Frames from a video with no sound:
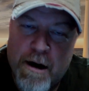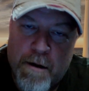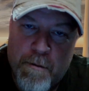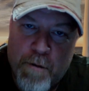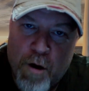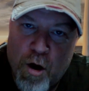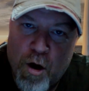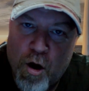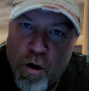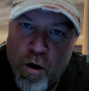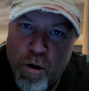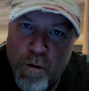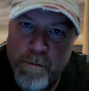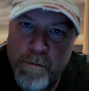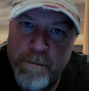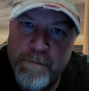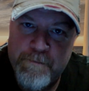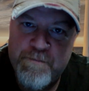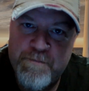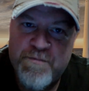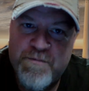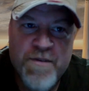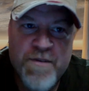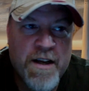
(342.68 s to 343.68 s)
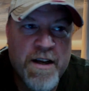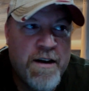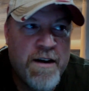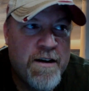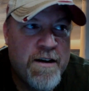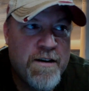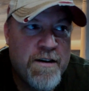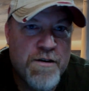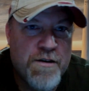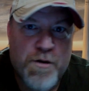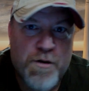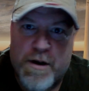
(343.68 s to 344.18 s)
home.
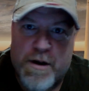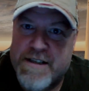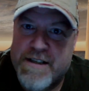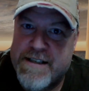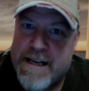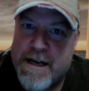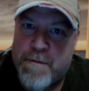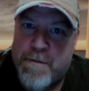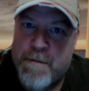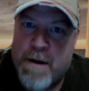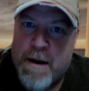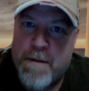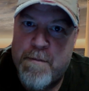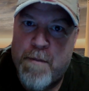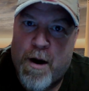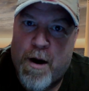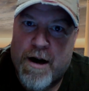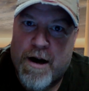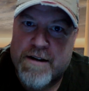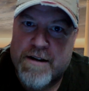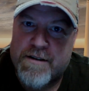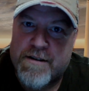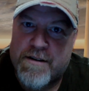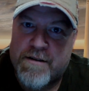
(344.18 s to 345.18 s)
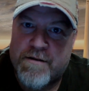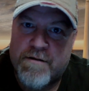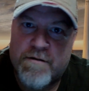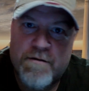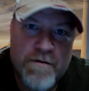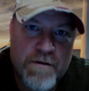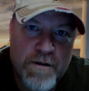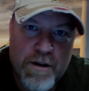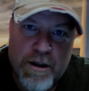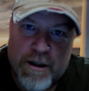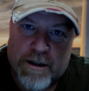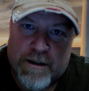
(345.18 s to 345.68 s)
So I say to my boss,
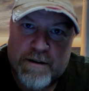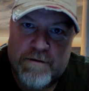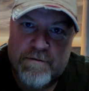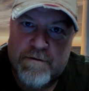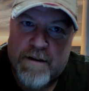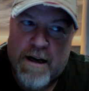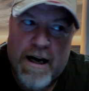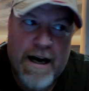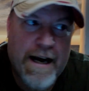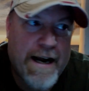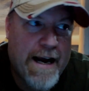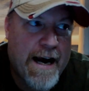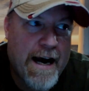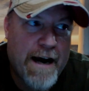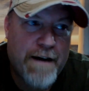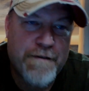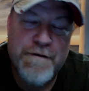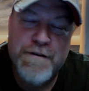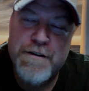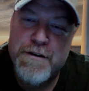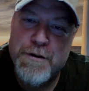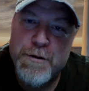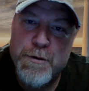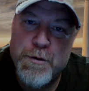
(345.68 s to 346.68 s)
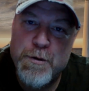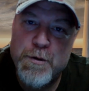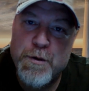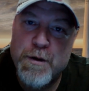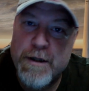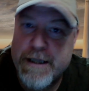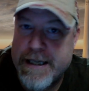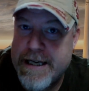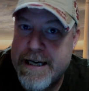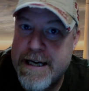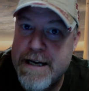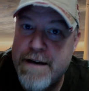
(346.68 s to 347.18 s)
look, I have to
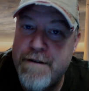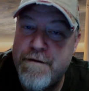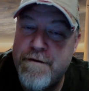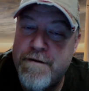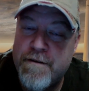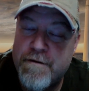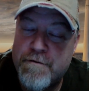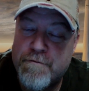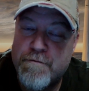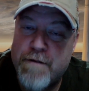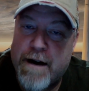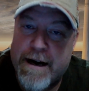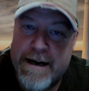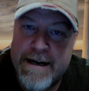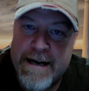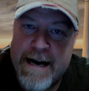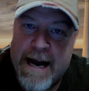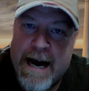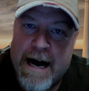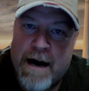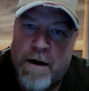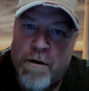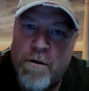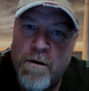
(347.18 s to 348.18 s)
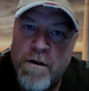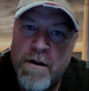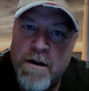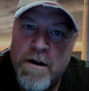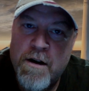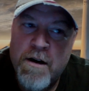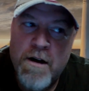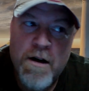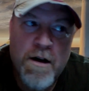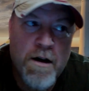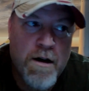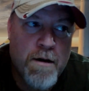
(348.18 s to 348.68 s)
leave right now,
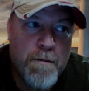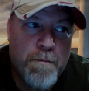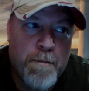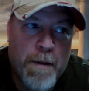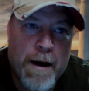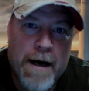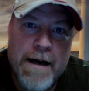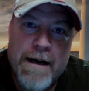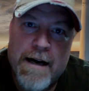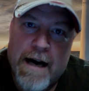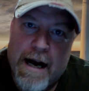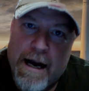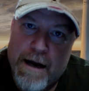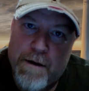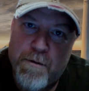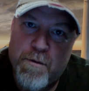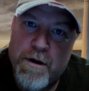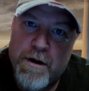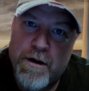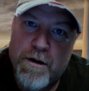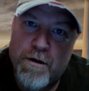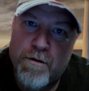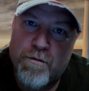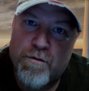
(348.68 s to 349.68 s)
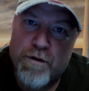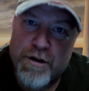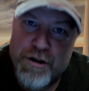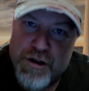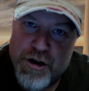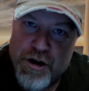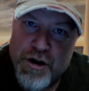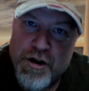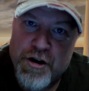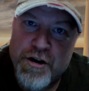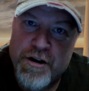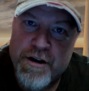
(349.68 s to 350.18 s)
but I will
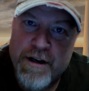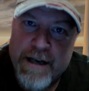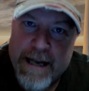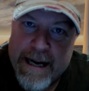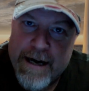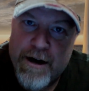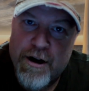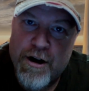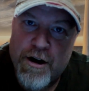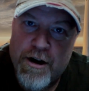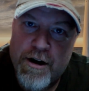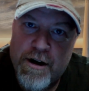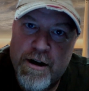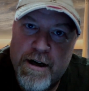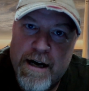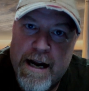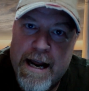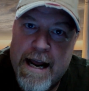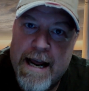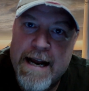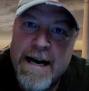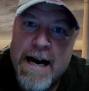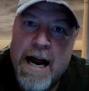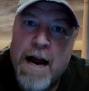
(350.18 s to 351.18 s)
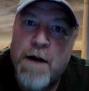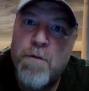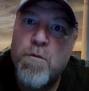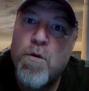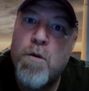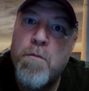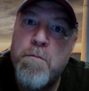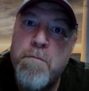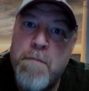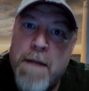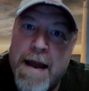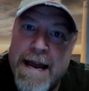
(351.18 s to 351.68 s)
return later and I will
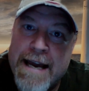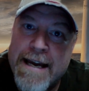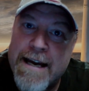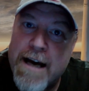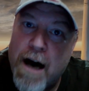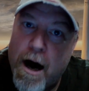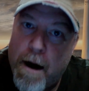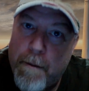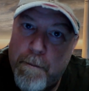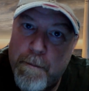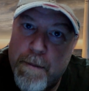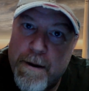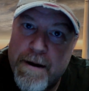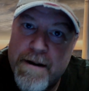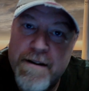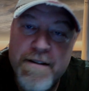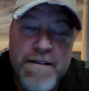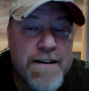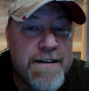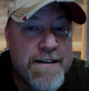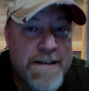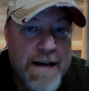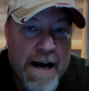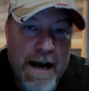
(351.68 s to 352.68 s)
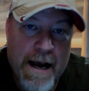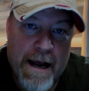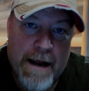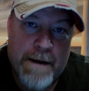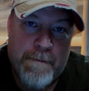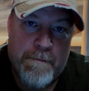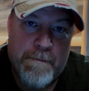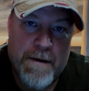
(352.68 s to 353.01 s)
make up the time,